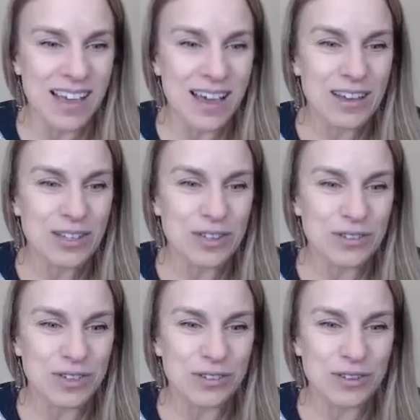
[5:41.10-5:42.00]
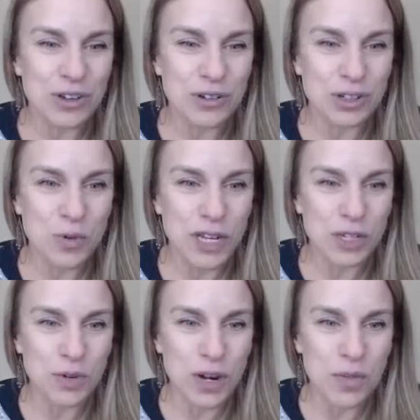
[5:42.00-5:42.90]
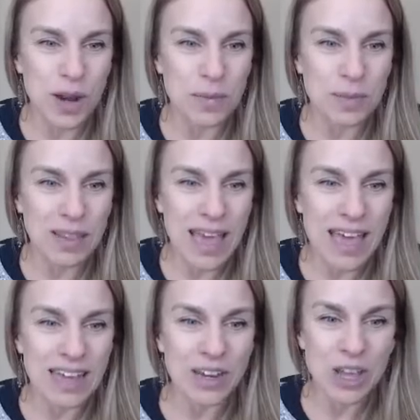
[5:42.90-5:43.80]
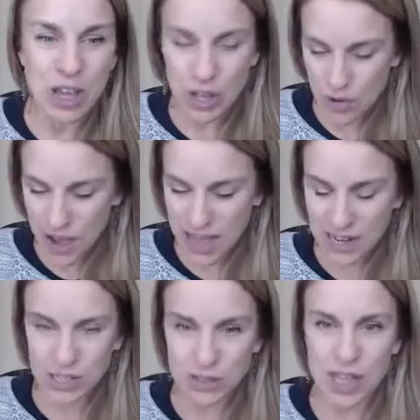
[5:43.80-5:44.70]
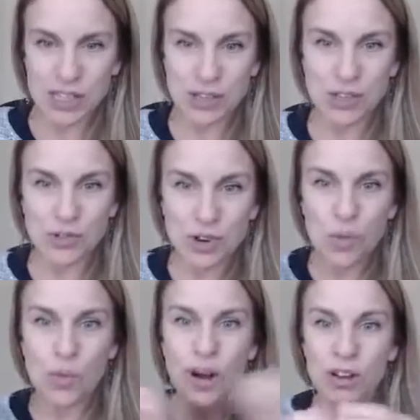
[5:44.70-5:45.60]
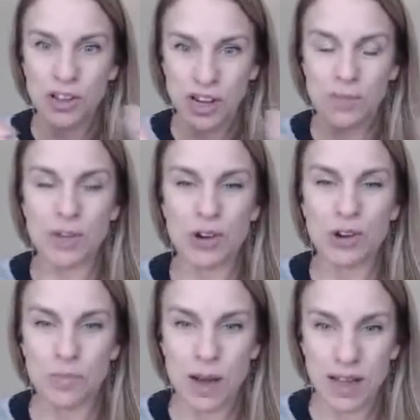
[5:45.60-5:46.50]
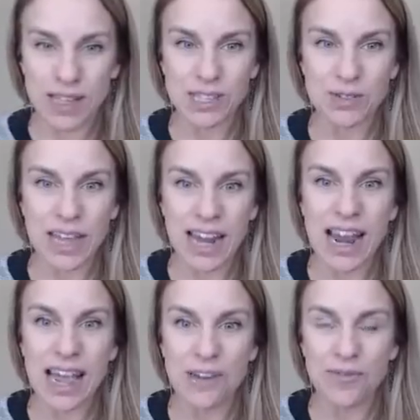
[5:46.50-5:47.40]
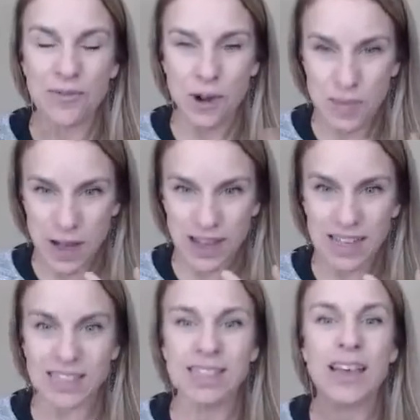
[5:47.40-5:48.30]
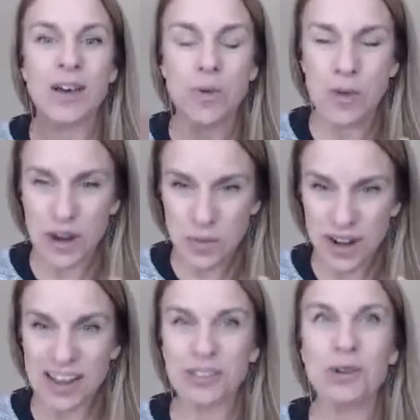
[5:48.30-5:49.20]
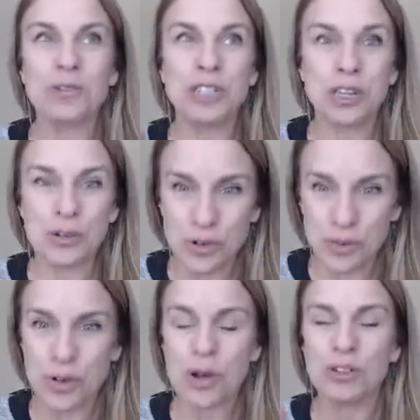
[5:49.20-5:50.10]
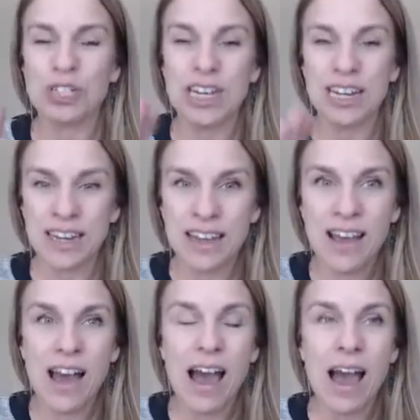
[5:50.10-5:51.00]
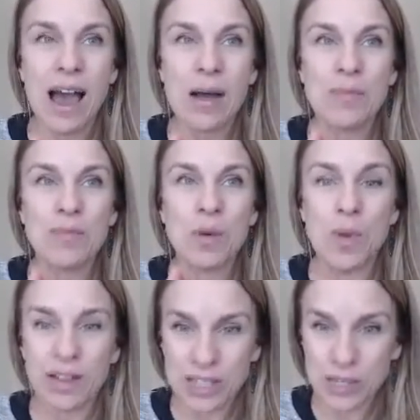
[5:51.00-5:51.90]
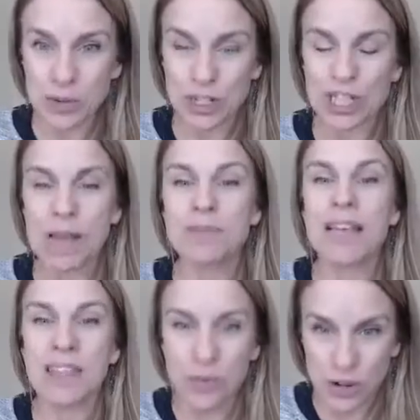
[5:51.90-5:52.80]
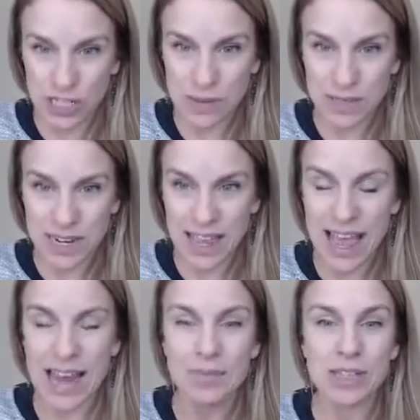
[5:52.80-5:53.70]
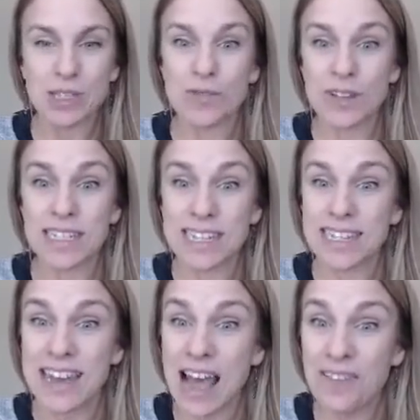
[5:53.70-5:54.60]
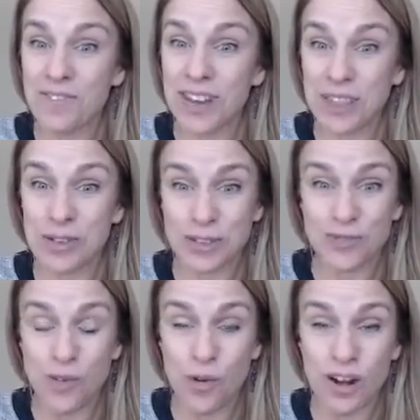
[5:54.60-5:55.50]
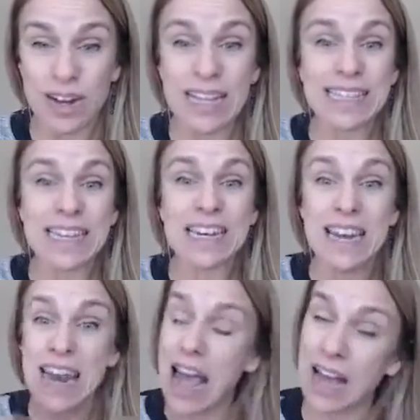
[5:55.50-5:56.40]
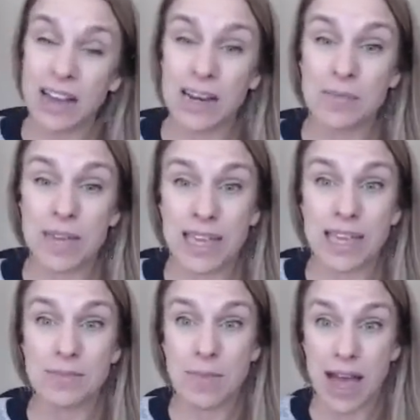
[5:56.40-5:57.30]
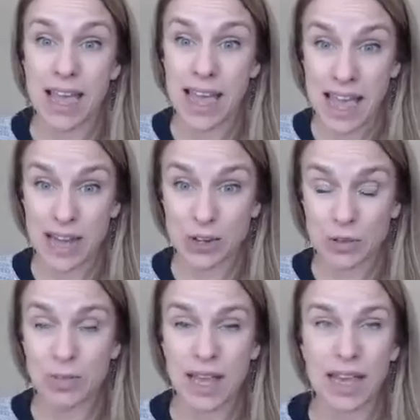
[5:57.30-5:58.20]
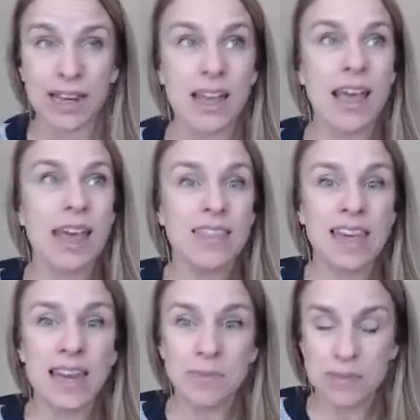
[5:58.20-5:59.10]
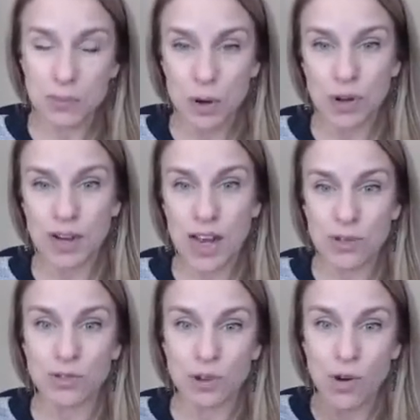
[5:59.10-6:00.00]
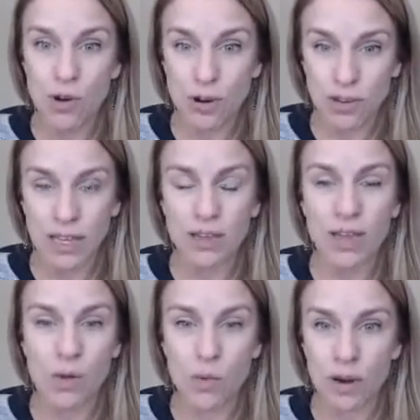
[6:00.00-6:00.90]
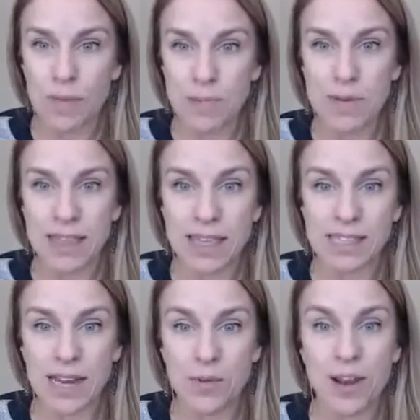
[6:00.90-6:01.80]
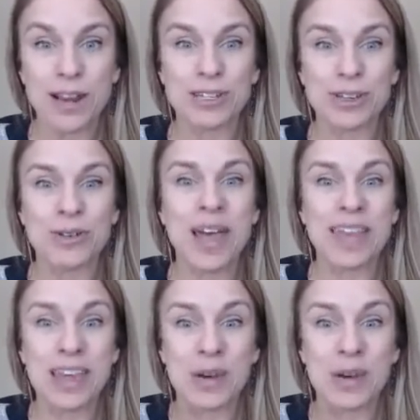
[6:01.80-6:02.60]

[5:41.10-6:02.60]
to do your 2021 plan, go ahead and do that so you know what are going to be your buckets. So again, I have 4 buckets: one-on-one health coaching, group coaching, wellness workshops, and then workshops and academy. So if it does not fit in those 4, it's not going to be in my annual plan. Then it's broken down to quarterly. Okay, what are my big things that I want to do? And then